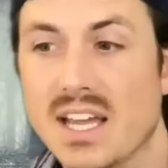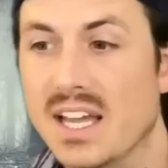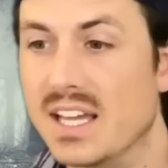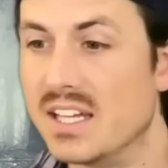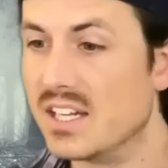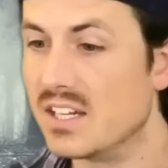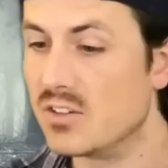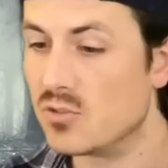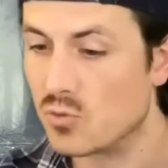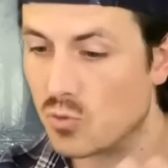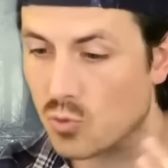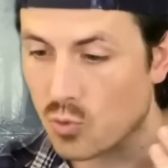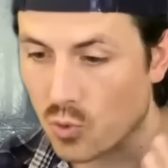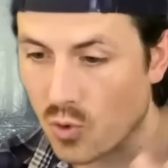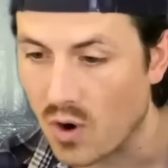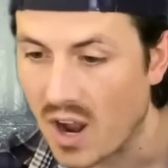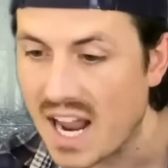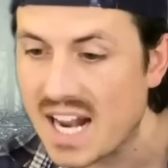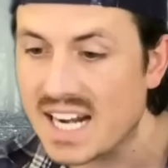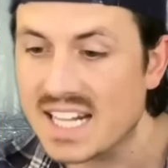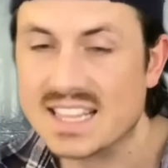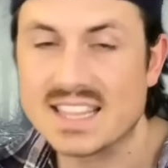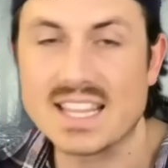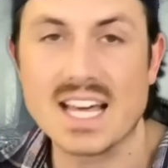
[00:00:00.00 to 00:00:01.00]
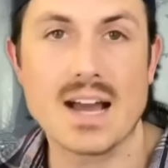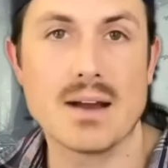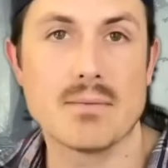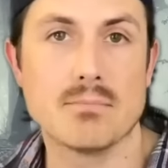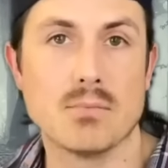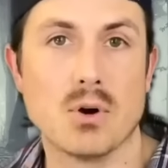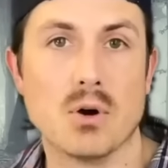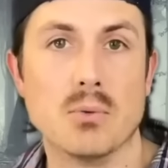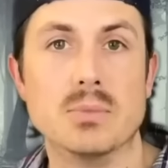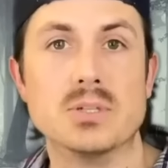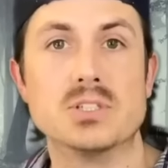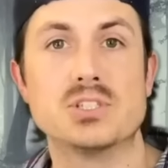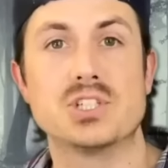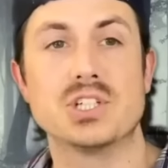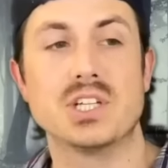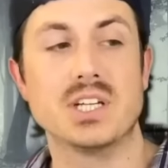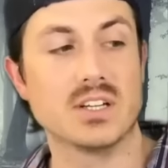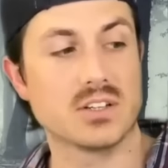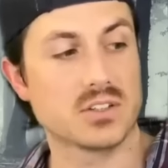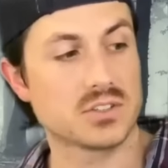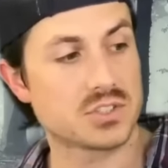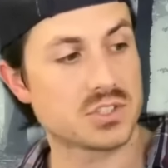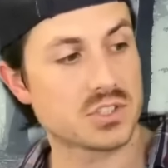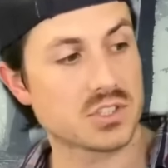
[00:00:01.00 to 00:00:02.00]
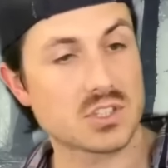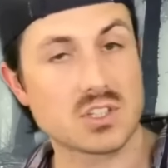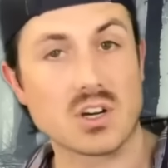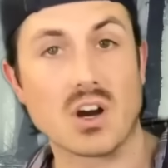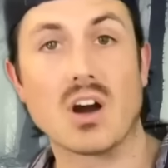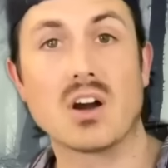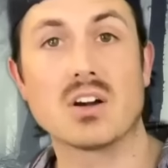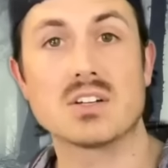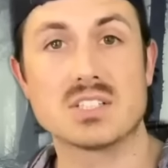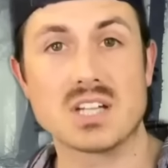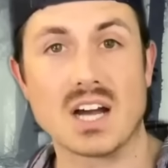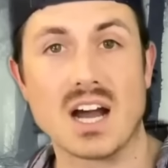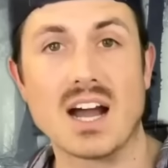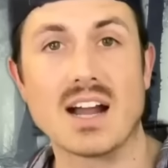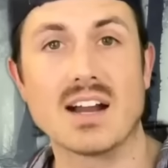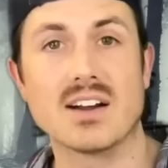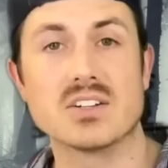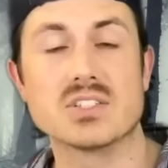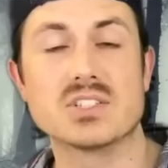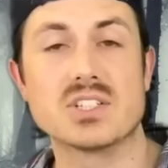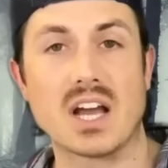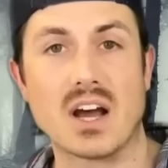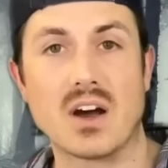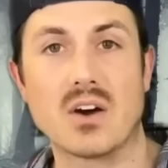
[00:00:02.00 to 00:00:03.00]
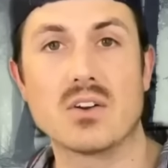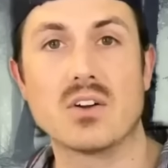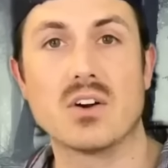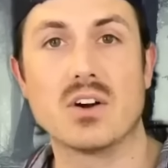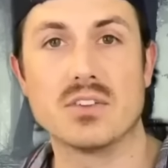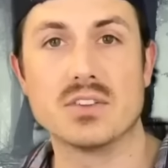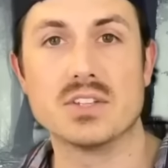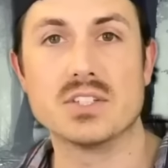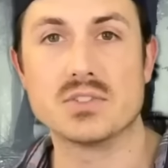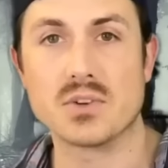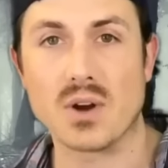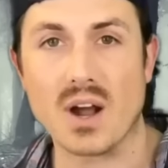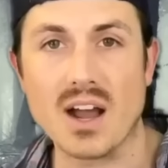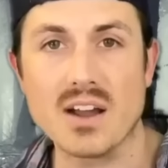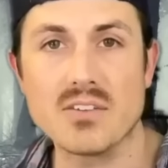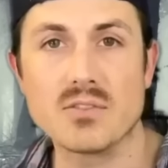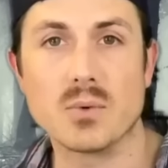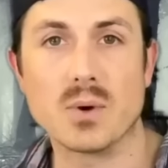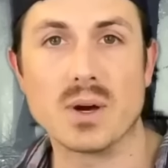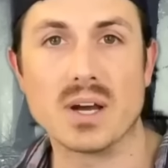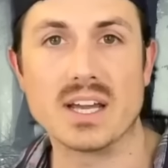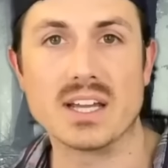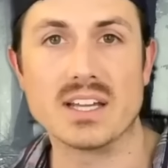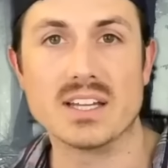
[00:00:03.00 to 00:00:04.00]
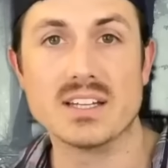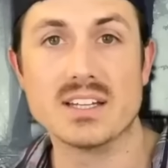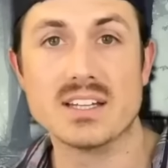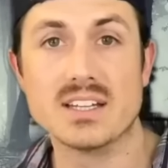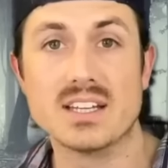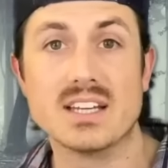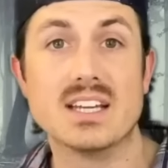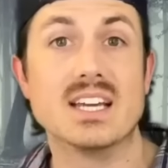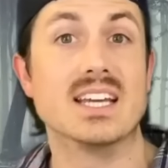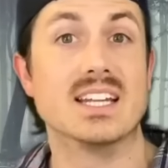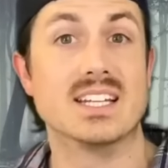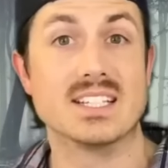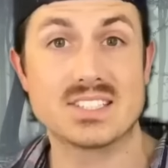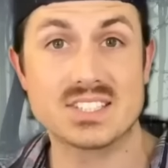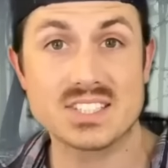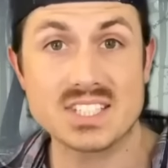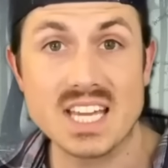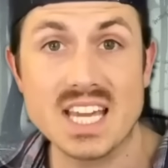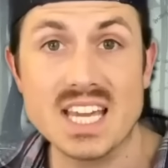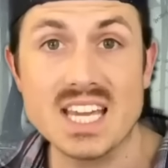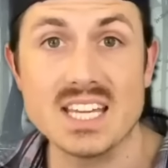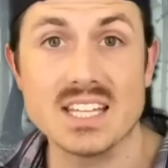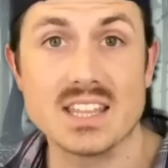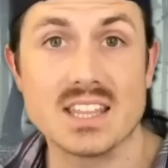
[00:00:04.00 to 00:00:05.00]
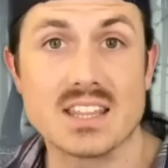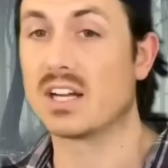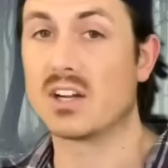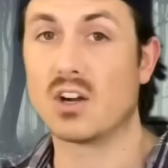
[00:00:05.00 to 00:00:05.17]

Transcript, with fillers: And right at that moment, she hears car tires out on the driveway and it's Keith.